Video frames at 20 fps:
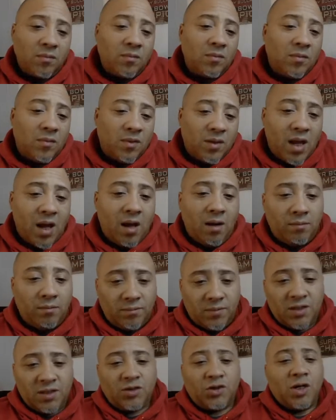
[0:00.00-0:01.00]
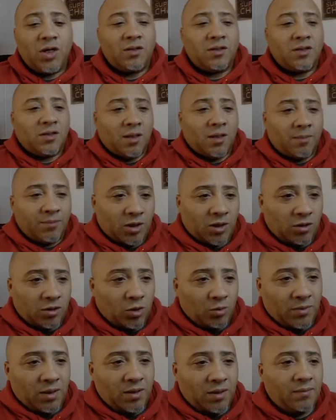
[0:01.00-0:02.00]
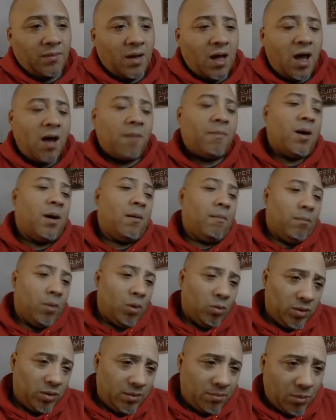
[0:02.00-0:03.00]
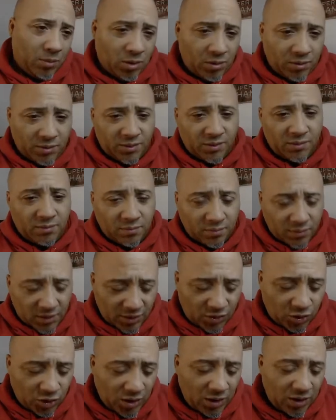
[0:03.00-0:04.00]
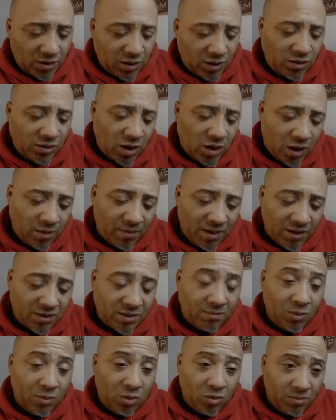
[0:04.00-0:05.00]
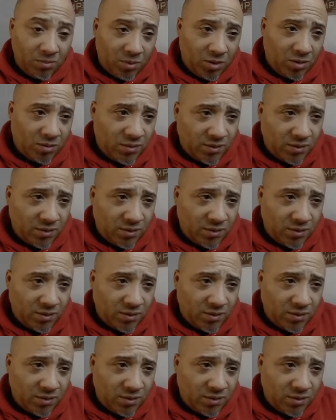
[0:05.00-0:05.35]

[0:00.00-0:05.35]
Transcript: Now, let's change the subject a little bit. How about bowling balls? Let's talk about some bowling balls.